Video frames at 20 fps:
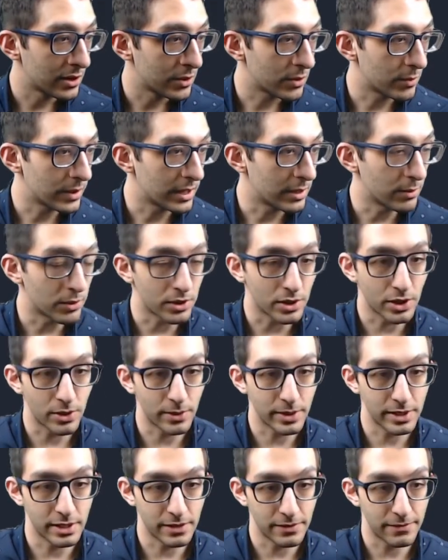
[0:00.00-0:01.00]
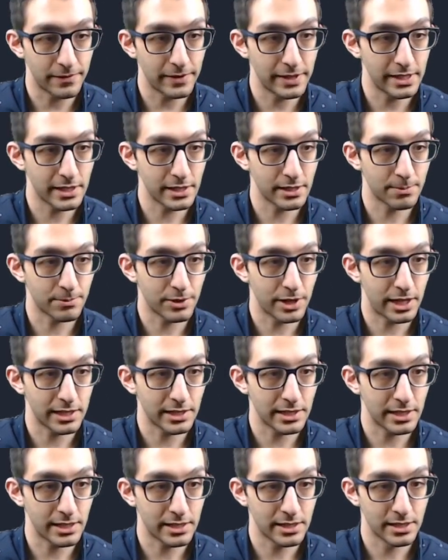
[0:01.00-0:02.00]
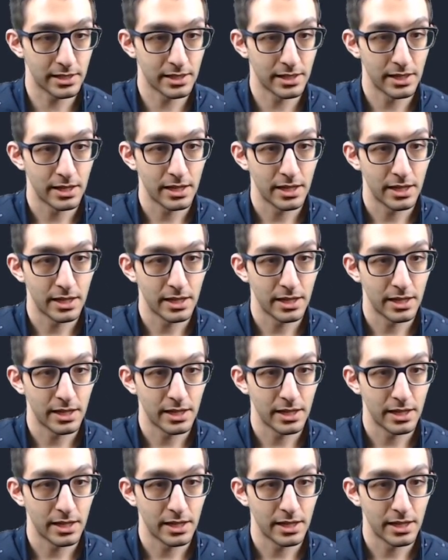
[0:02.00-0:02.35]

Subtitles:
we will go into physics process